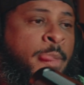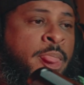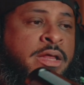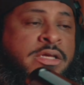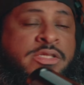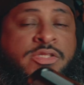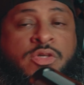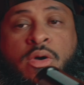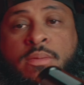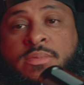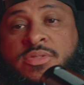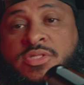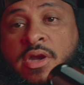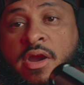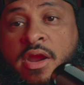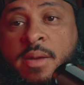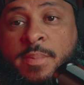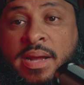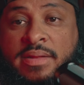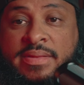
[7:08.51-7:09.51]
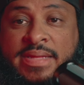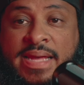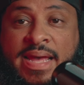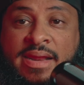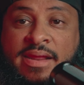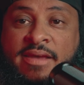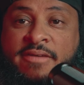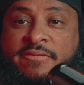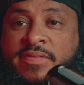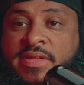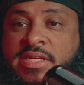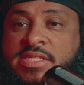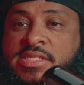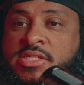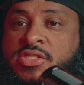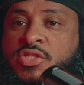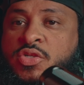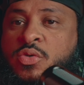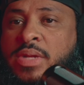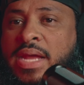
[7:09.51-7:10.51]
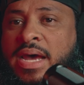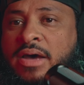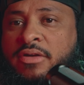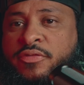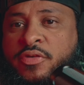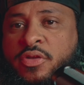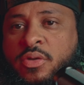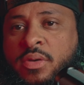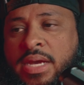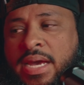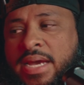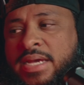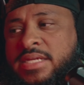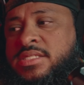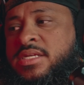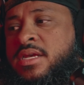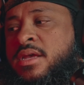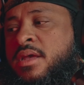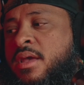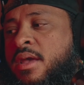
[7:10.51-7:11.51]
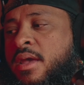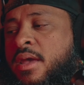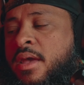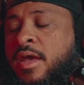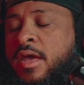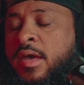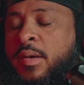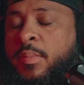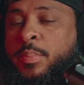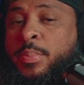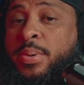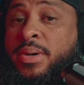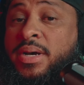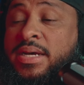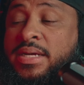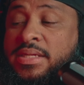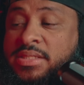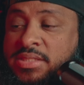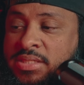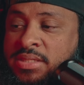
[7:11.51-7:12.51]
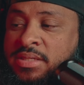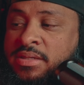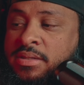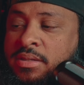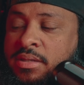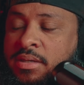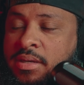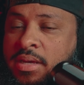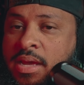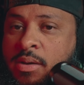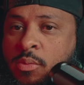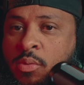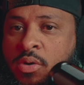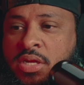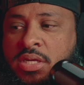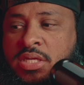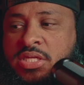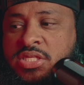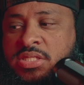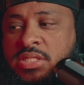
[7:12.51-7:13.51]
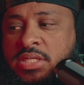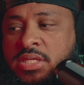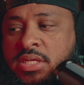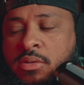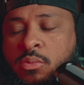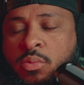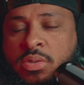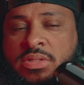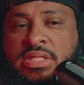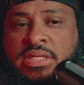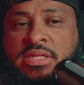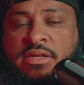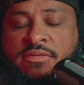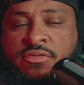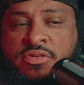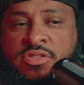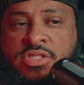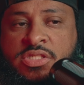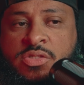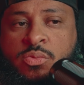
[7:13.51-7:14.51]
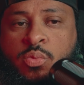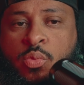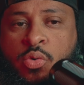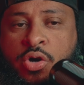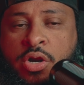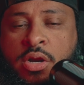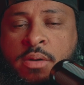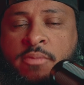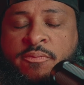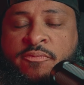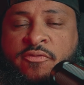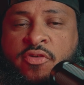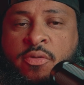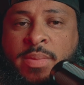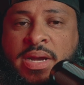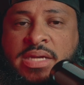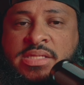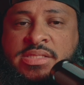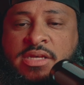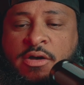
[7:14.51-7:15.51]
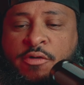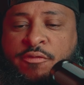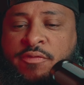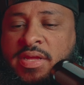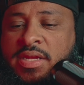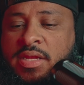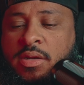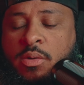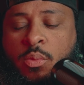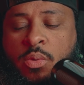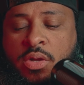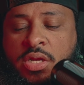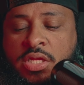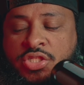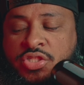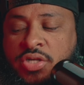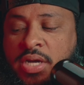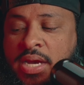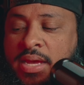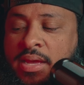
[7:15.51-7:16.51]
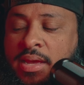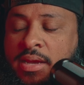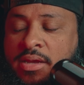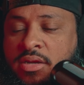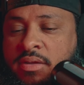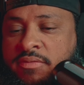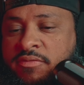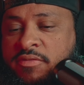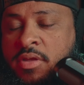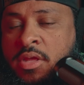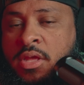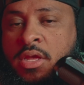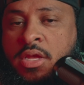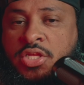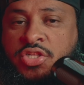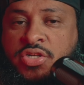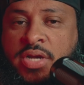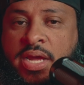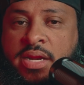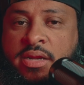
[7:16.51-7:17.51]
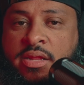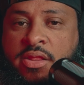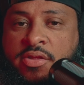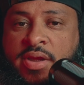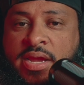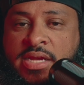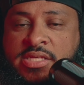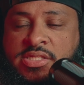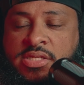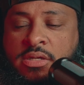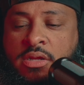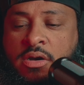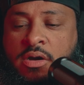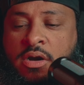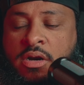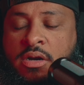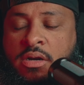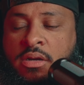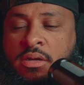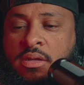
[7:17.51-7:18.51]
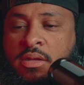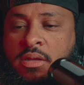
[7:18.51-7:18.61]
So I'm sorry about that if this is too loud for you guys, but I wanted to see what the differences were for myself. I didn't want to try. I could have tried another XLR